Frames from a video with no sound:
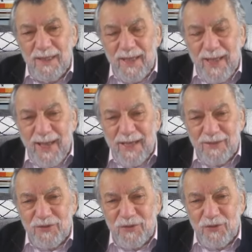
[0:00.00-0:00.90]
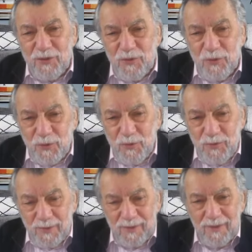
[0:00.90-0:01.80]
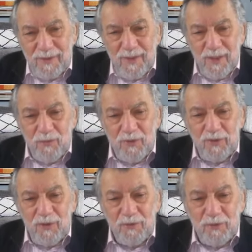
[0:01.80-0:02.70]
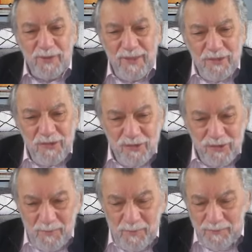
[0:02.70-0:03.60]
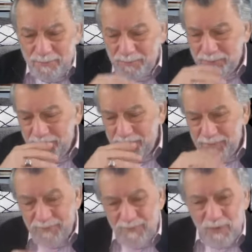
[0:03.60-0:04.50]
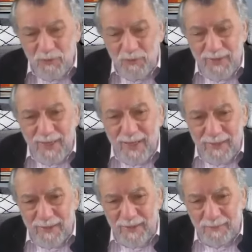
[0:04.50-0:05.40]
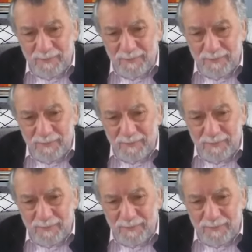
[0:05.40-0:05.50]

has to do with our relationship to reality.